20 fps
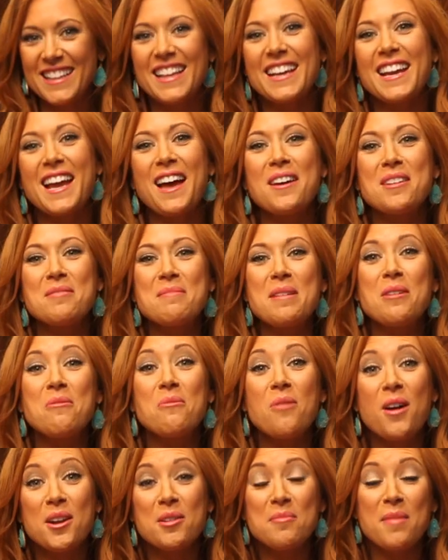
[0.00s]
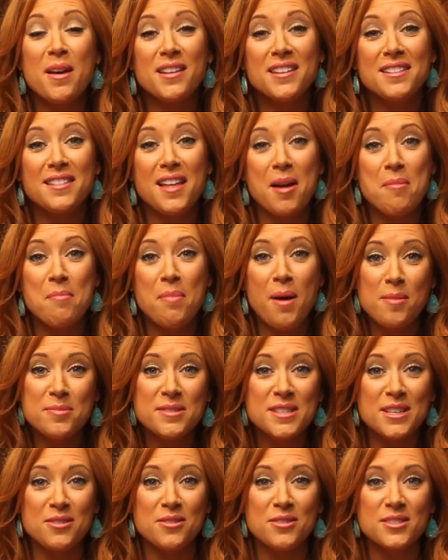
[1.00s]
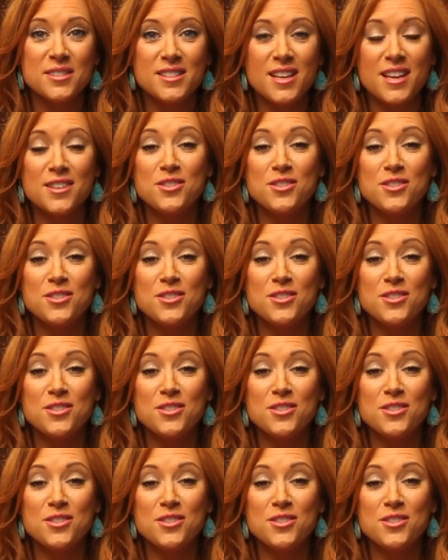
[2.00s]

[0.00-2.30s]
like how to make watermelon lime popsicles.